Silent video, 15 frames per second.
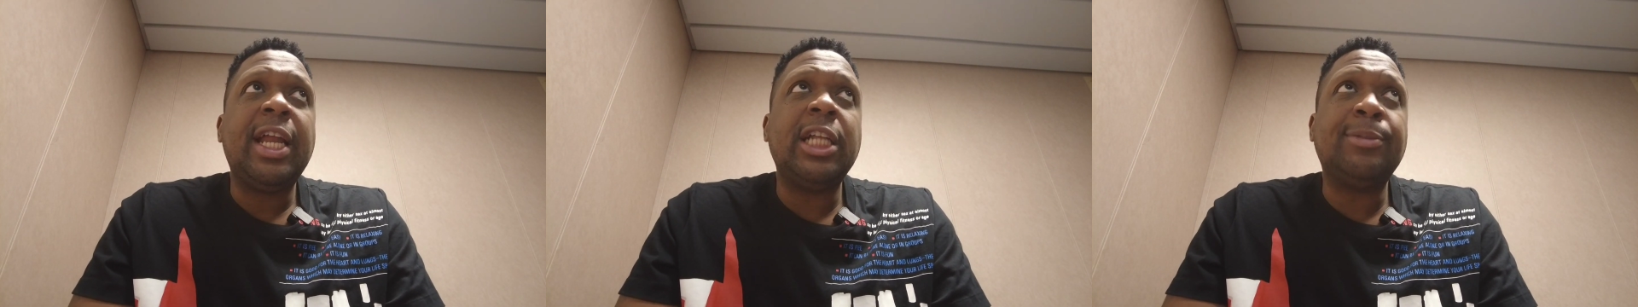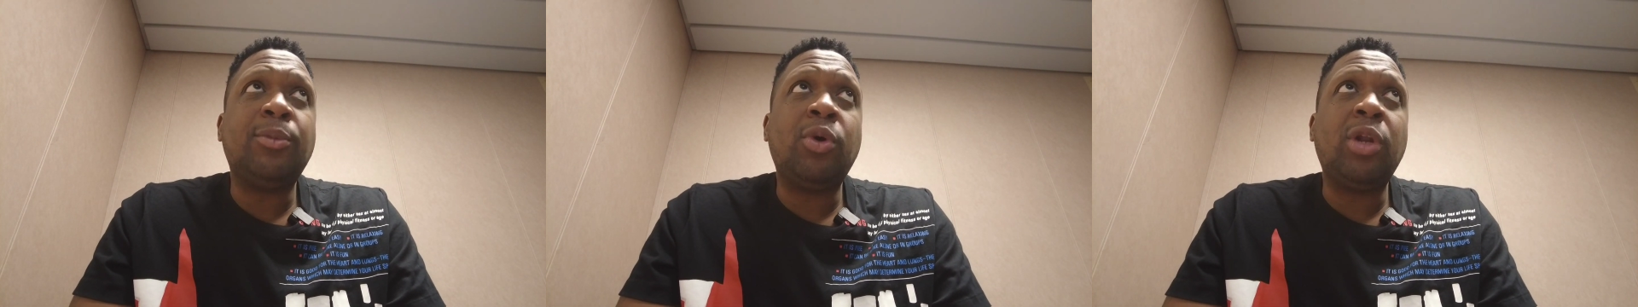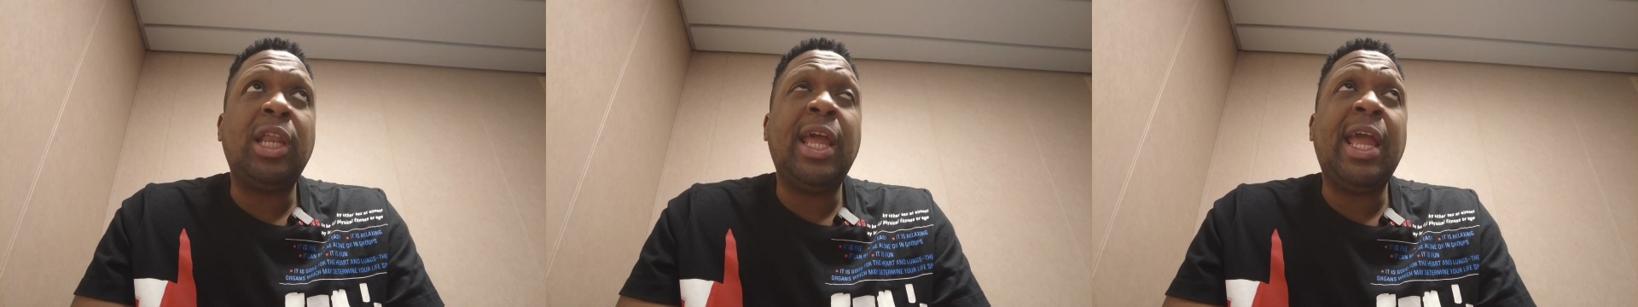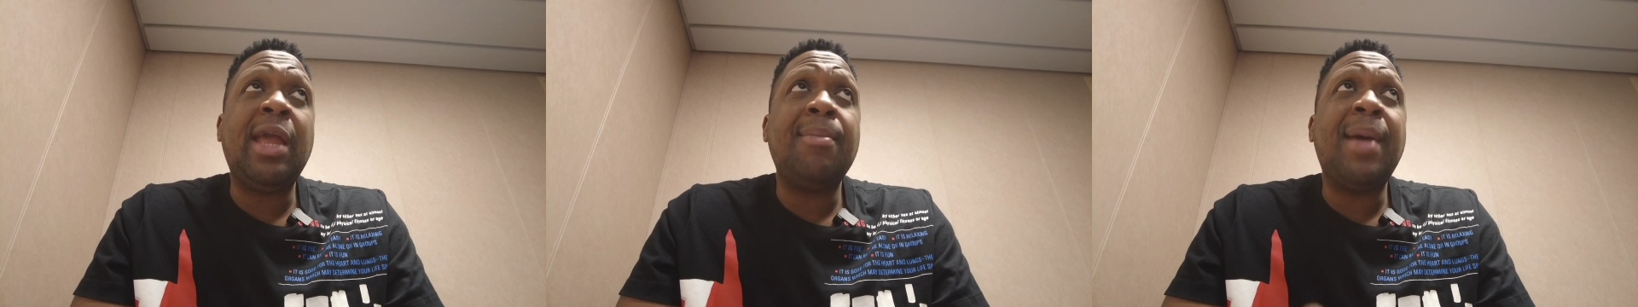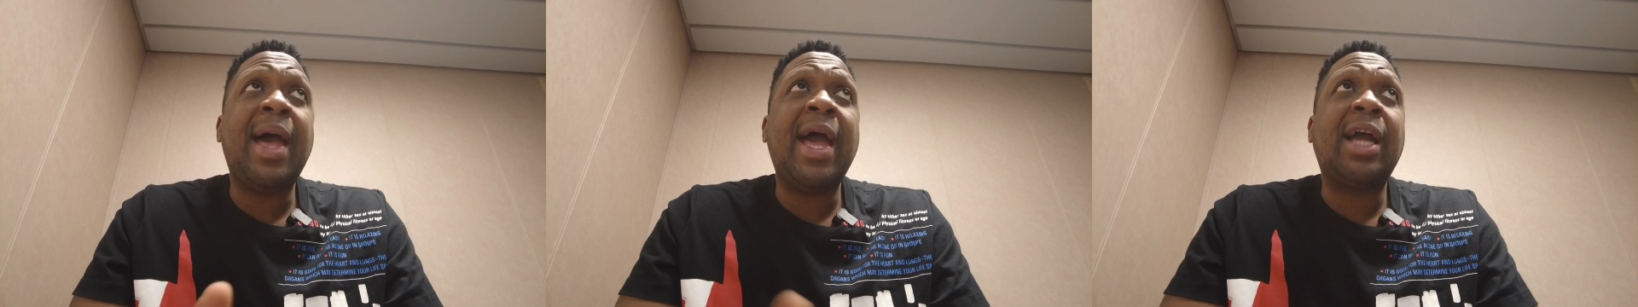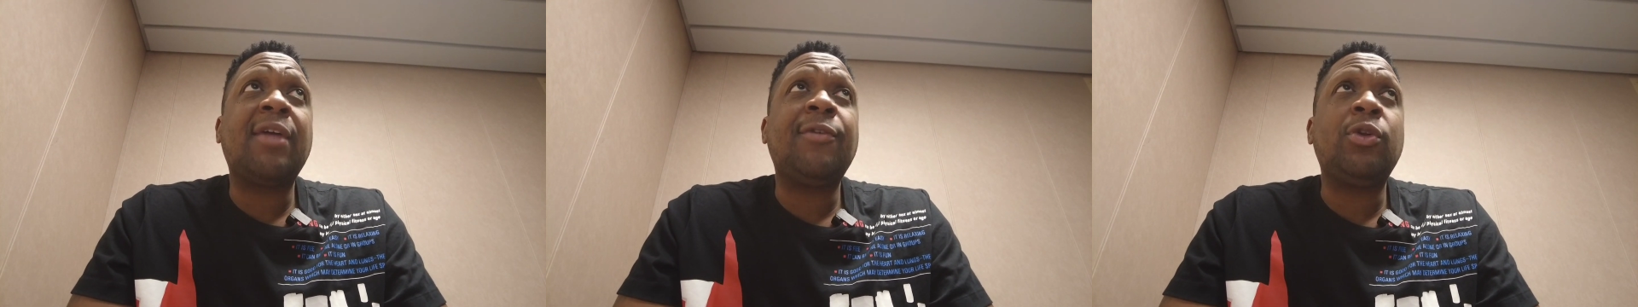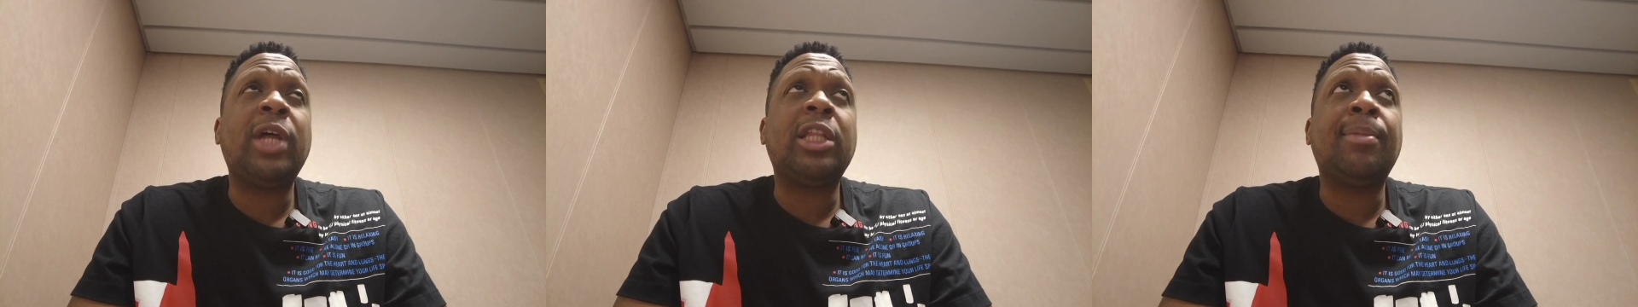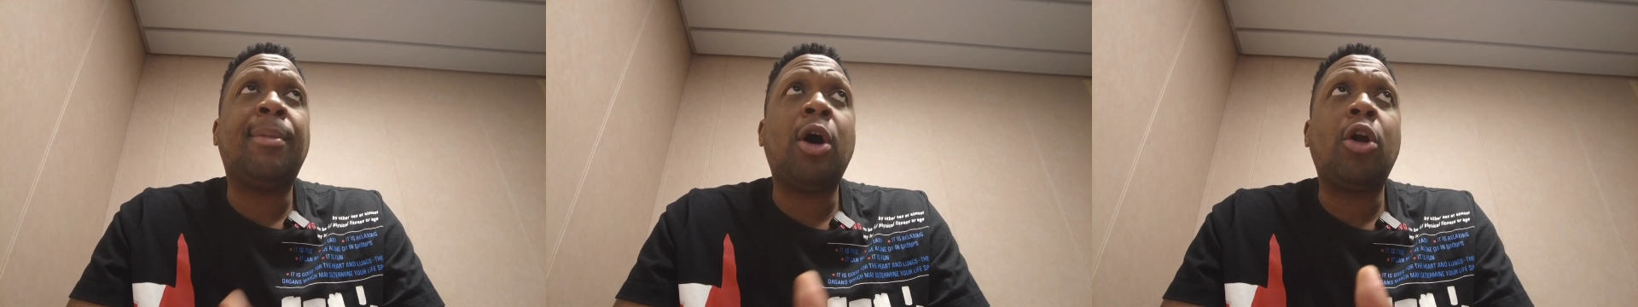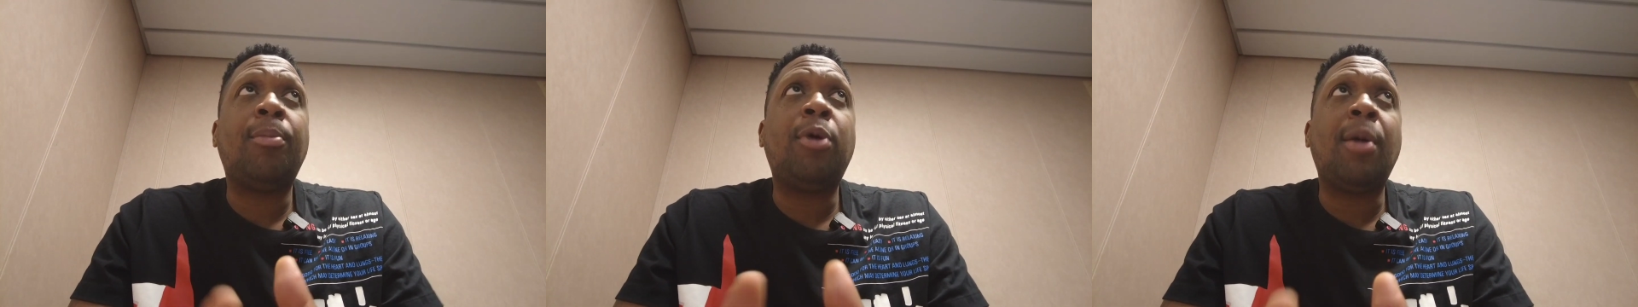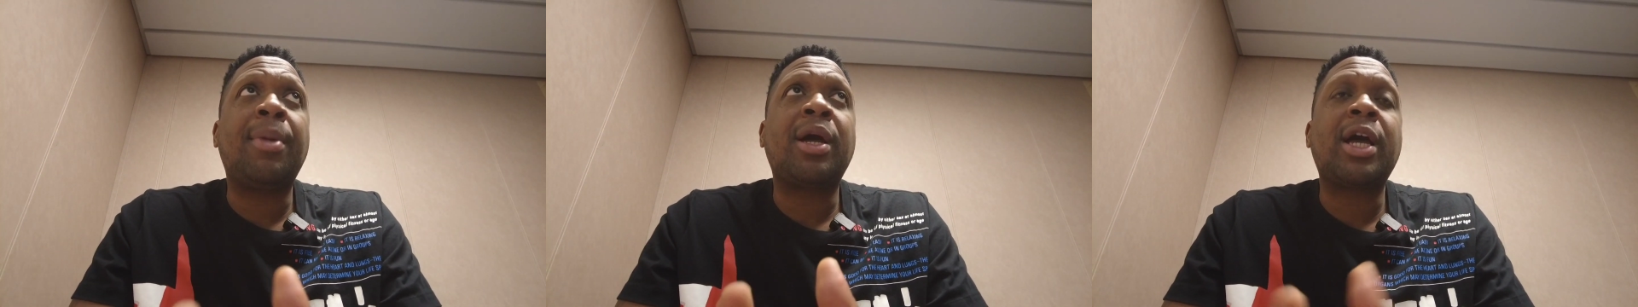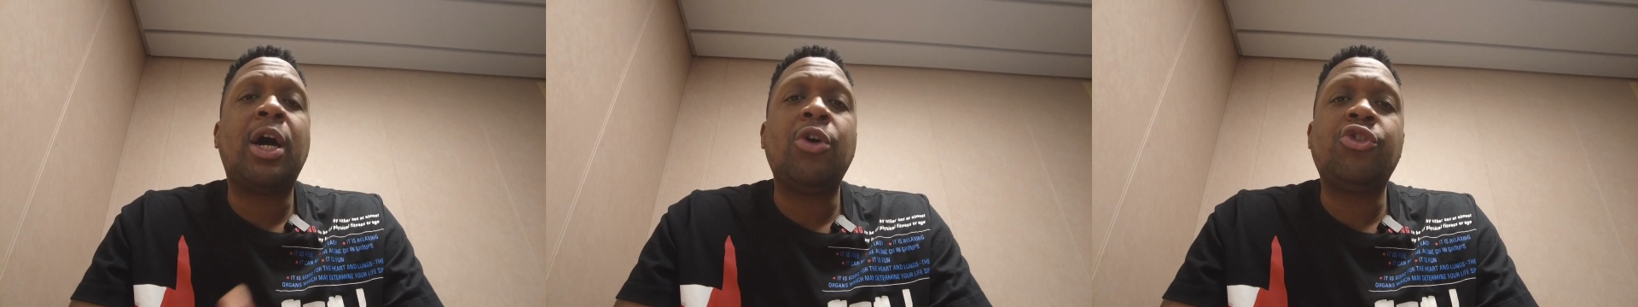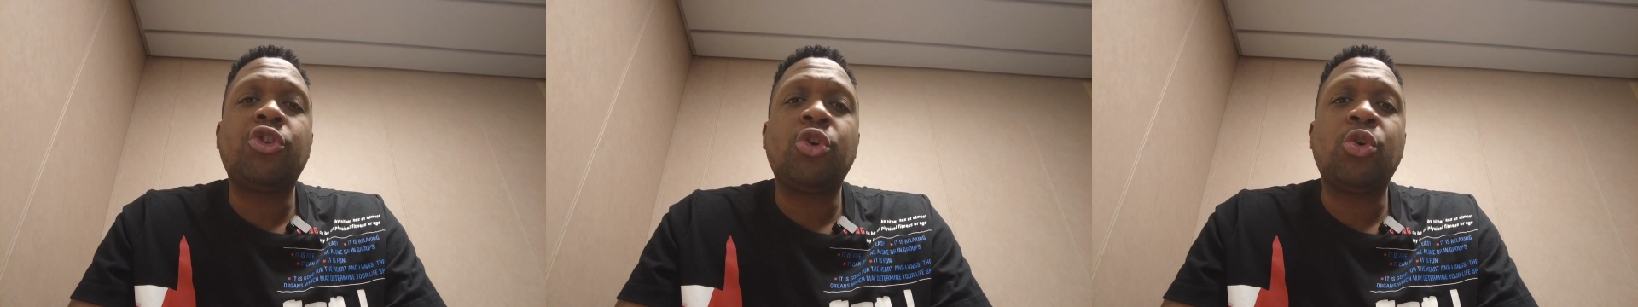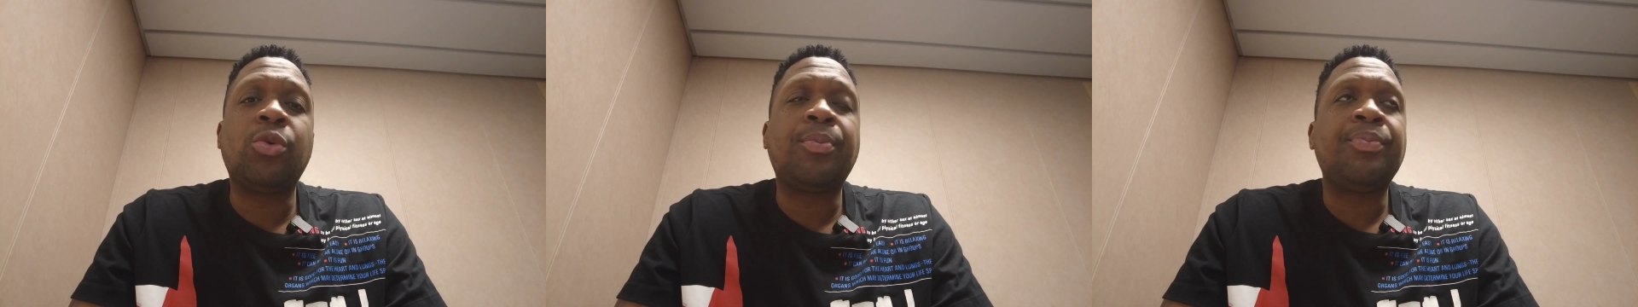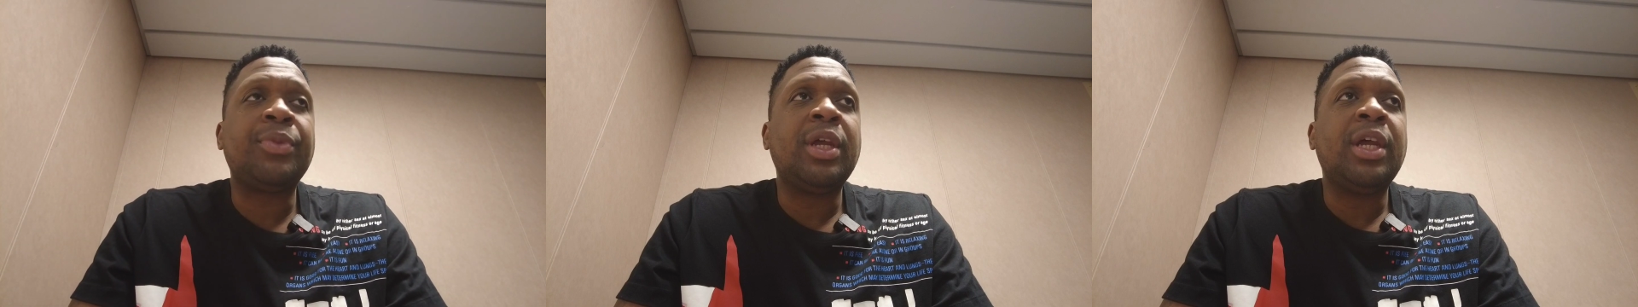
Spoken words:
It's more laid back. If you don't like the bottle popping culture,